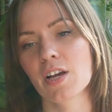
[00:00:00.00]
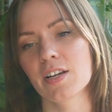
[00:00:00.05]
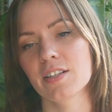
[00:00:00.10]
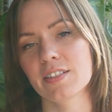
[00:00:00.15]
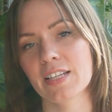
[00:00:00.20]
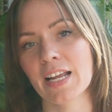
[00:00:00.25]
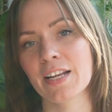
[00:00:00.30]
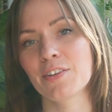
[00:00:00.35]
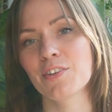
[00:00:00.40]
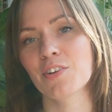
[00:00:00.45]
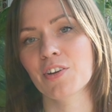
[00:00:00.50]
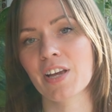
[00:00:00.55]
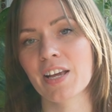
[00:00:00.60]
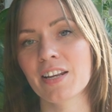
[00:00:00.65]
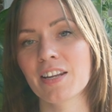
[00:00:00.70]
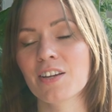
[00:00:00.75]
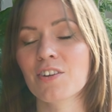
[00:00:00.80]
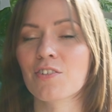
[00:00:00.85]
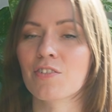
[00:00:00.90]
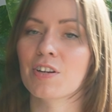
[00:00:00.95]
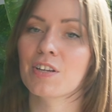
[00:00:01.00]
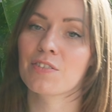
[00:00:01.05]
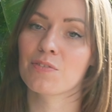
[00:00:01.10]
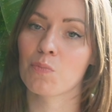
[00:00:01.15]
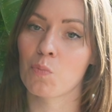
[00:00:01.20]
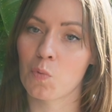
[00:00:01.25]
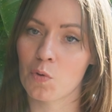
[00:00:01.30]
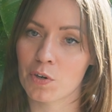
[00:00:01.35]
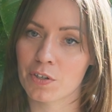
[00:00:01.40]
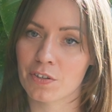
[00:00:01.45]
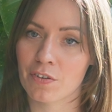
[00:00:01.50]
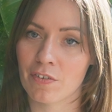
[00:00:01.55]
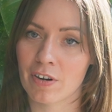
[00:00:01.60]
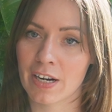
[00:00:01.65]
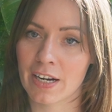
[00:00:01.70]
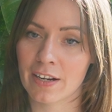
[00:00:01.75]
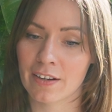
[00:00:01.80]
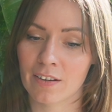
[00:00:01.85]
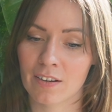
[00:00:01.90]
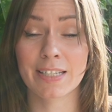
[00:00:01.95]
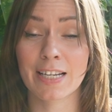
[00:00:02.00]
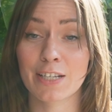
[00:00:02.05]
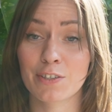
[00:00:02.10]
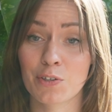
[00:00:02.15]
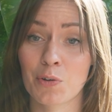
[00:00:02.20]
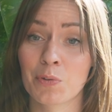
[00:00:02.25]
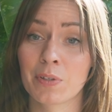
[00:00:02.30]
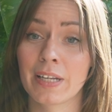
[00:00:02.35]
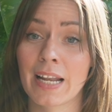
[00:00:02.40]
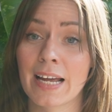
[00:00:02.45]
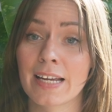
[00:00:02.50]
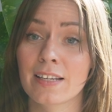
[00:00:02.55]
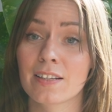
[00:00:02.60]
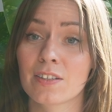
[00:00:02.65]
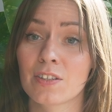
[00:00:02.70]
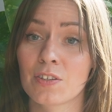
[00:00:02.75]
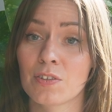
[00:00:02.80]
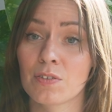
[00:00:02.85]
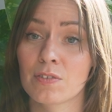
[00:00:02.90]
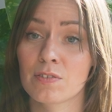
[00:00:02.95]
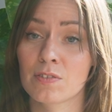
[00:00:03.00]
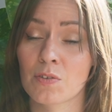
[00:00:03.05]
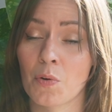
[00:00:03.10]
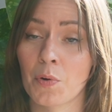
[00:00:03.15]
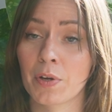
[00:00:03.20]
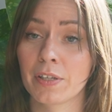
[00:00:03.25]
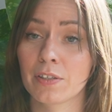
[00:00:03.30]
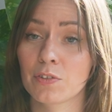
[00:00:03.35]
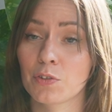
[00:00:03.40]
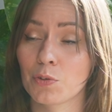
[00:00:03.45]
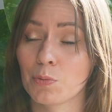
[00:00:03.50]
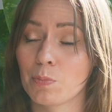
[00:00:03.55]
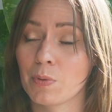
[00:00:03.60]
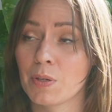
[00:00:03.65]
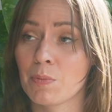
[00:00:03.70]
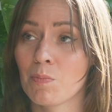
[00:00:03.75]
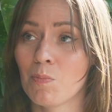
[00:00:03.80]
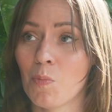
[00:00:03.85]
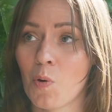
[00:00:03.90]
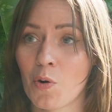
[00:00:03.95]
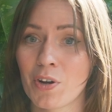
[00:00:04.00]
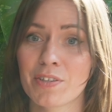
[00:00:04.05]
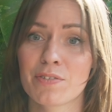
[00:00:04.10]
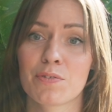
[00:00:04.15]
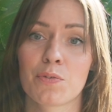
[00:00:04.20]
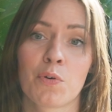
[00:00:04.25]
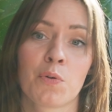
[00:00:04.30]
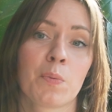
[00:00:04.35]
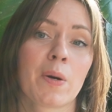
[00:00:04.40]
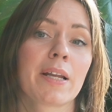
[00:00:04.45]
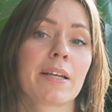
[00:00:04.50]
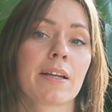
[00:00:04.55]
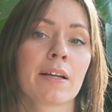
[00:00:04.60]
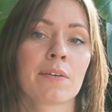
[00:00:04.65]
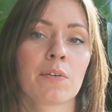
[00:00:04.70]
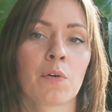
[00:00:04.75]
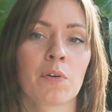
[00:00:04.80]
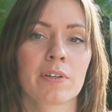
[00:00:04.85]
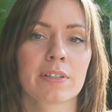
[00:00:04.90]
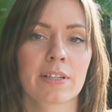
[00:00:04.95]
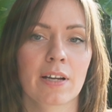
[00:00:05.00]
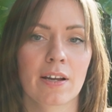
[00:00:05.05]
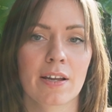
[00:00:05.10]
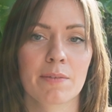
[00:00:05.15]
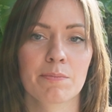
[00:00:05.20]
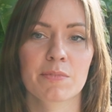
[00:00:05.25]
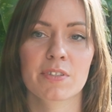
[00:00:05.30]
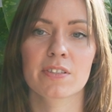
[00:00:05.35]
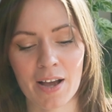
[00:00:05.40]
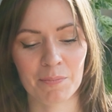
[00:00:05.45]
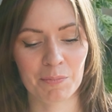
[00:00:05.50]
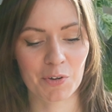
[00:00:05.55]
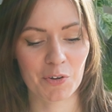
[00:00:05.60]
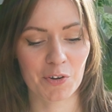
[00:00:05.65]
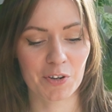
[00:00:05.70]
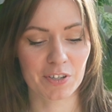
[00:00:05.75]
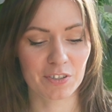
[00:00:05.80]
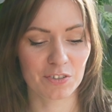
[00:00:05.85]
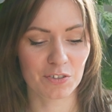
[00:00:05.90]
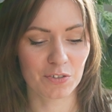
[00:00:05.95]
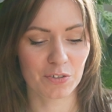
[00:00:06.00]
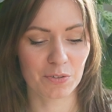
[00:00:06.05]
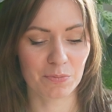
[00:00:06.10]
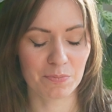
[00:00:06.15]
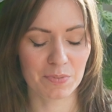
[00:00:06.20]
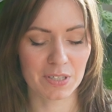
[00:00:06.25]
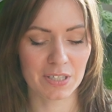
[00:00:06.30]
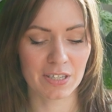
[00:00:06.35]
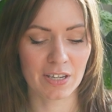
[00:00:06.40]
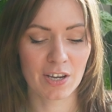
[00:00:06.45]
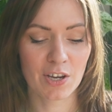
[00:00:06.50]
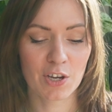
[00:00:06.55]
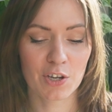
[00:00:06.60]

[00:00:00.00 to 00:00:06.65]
then you can increase watering. They don't like the soil to be moist or wet at all times. I'm going to be